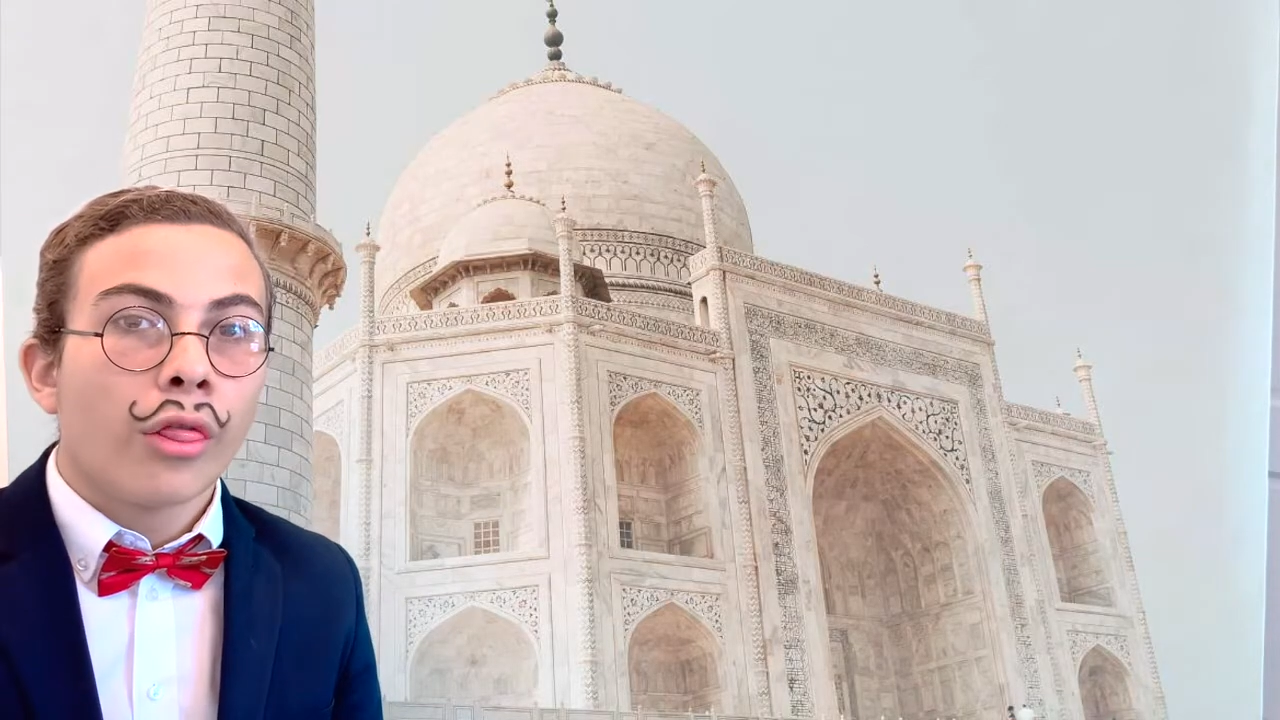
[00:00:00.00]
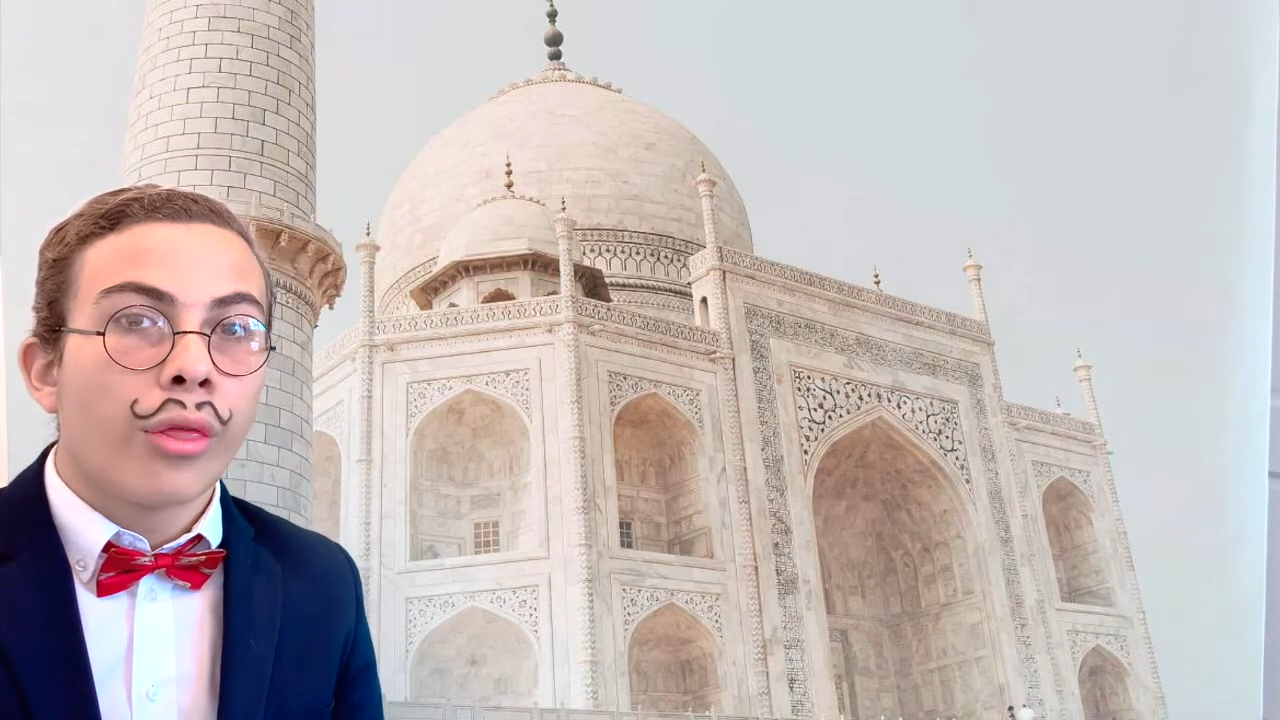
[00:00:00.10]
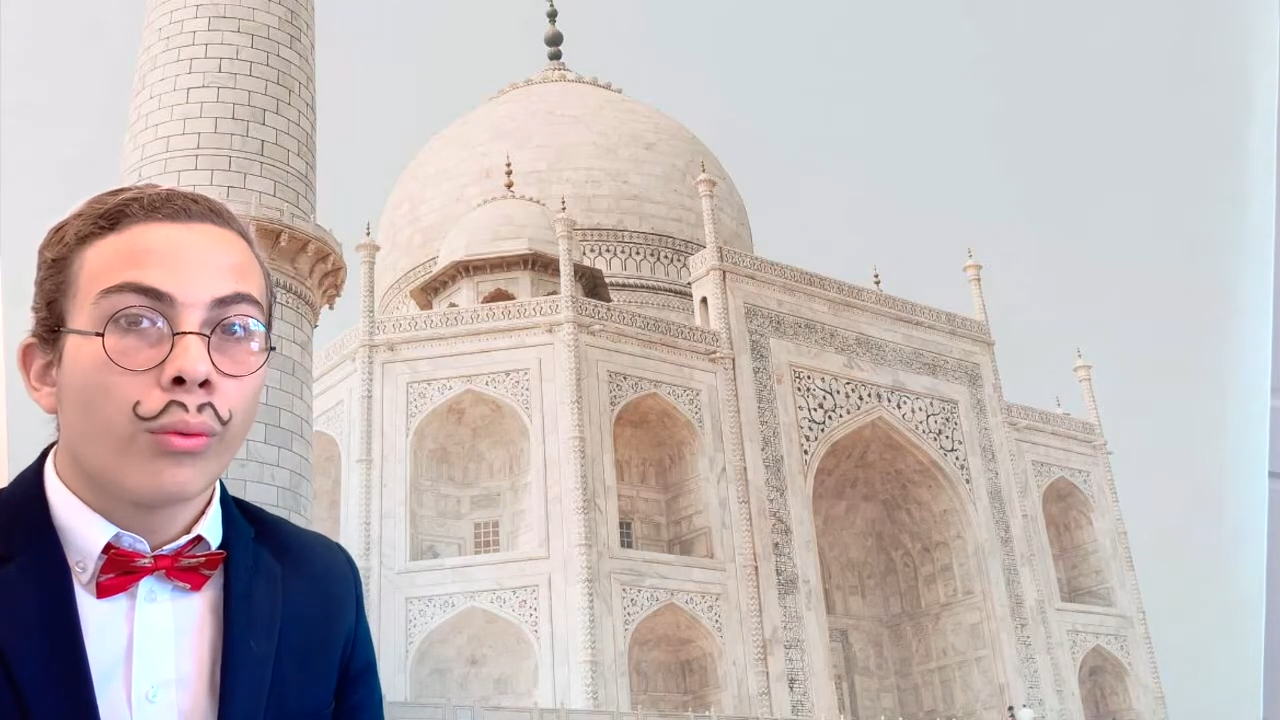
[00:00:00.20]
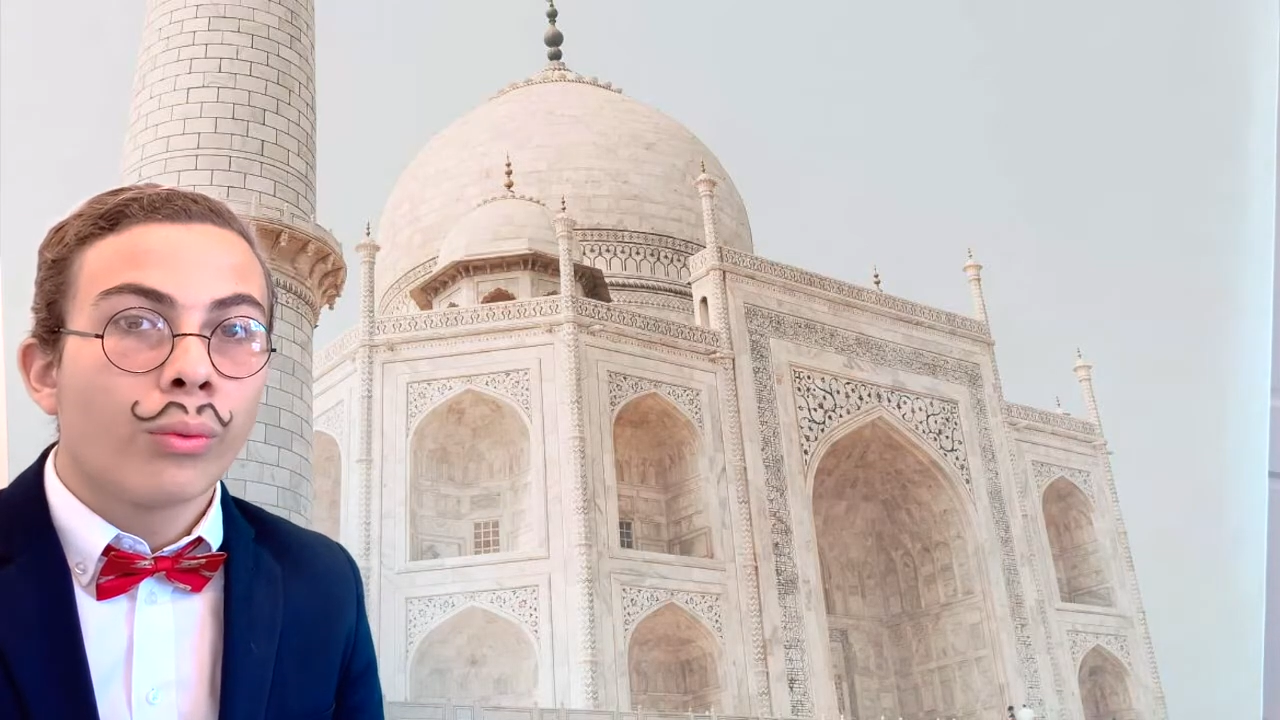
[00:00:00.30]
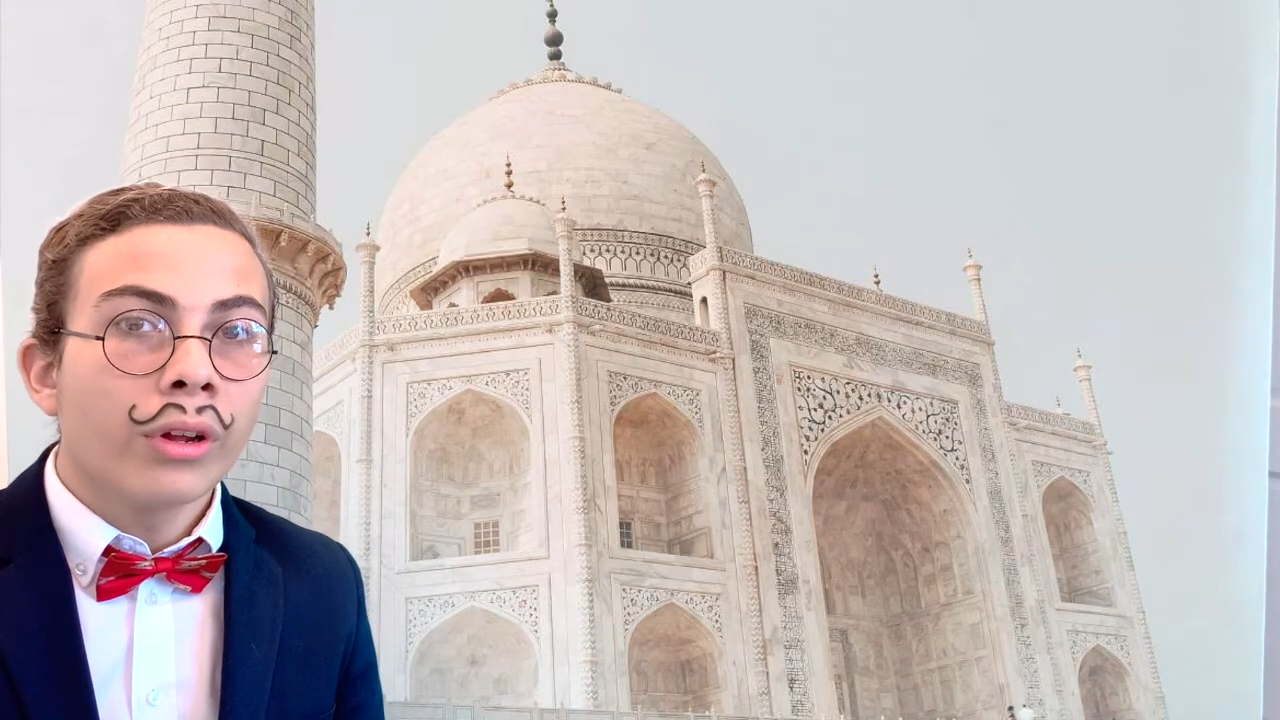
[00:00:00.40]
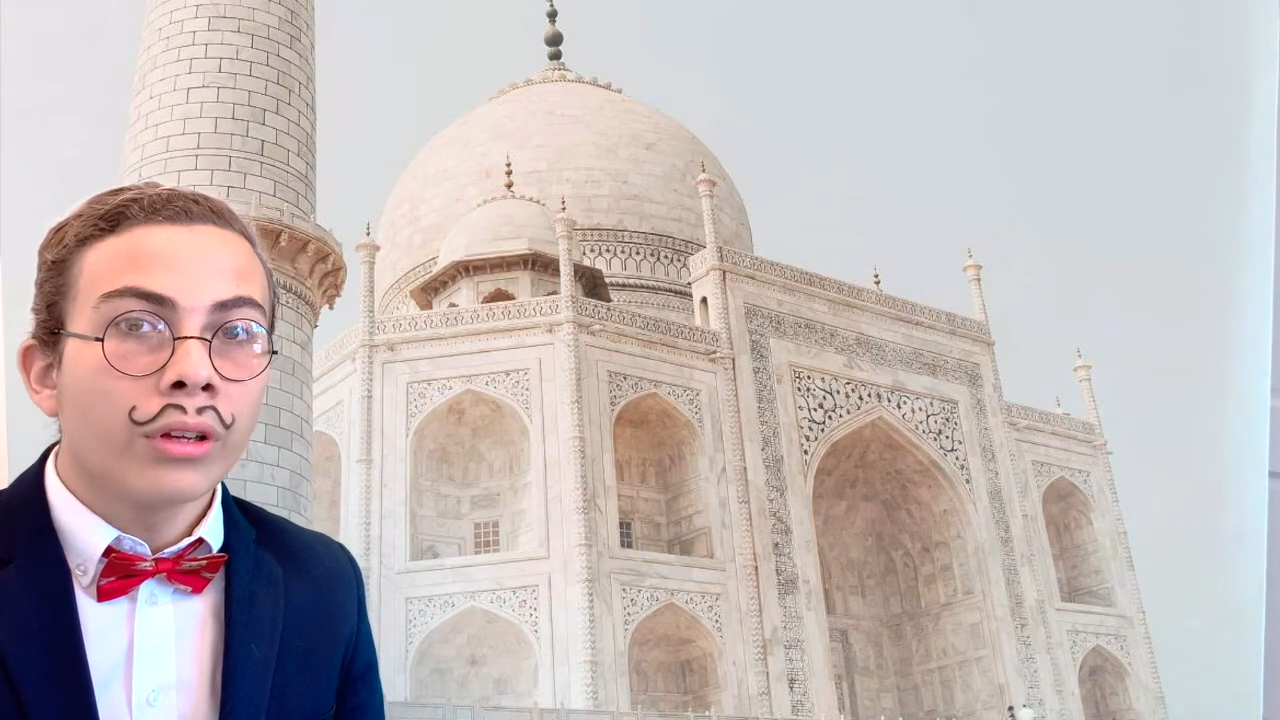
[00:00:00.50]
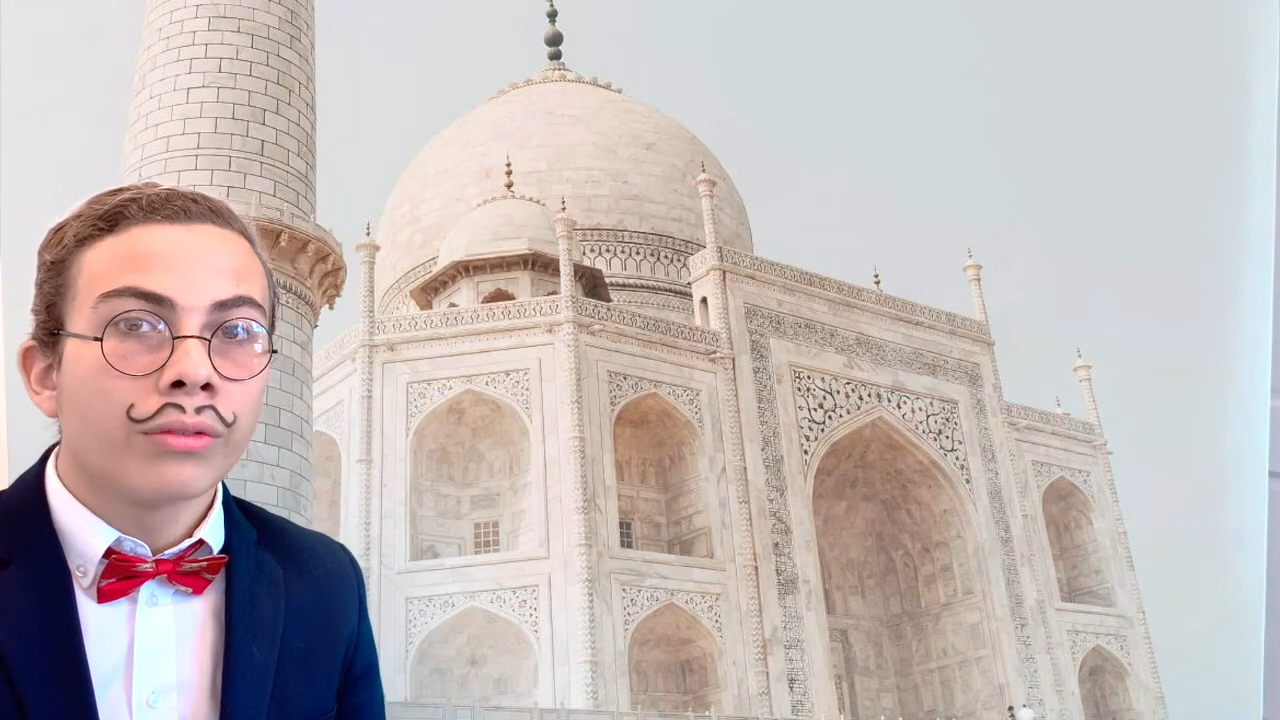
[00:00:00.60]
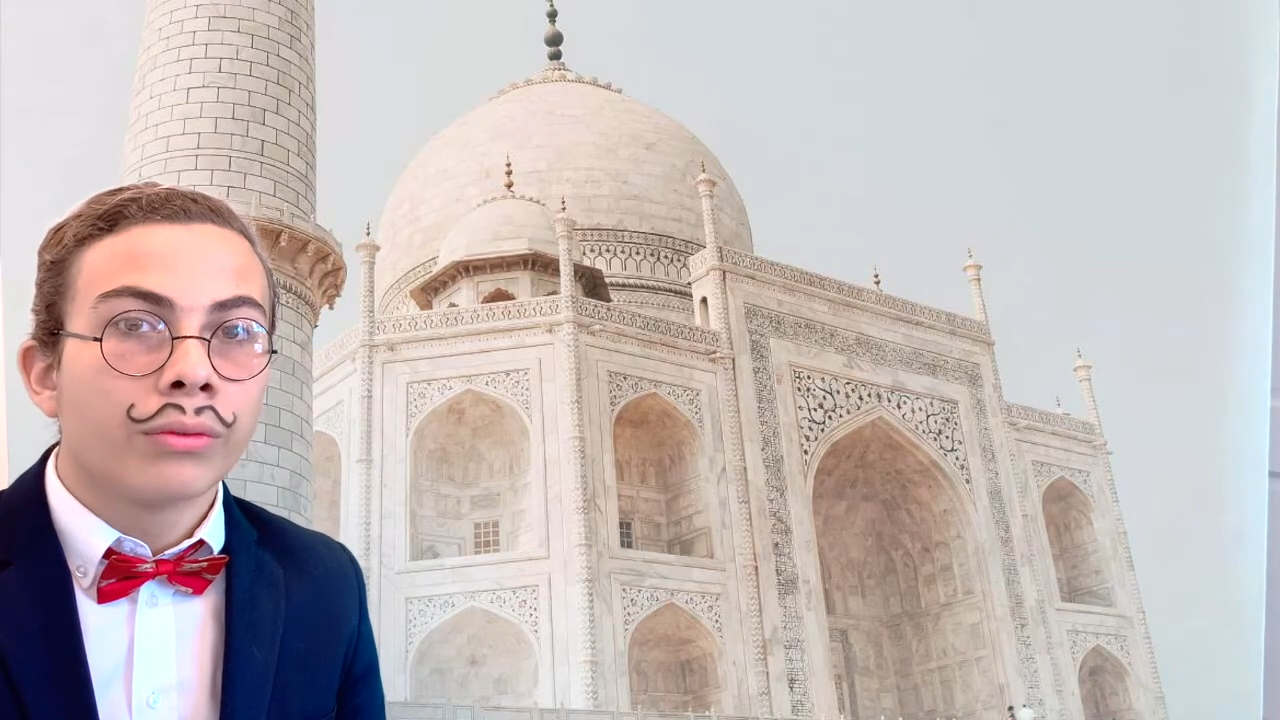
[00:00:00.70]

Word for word: The roof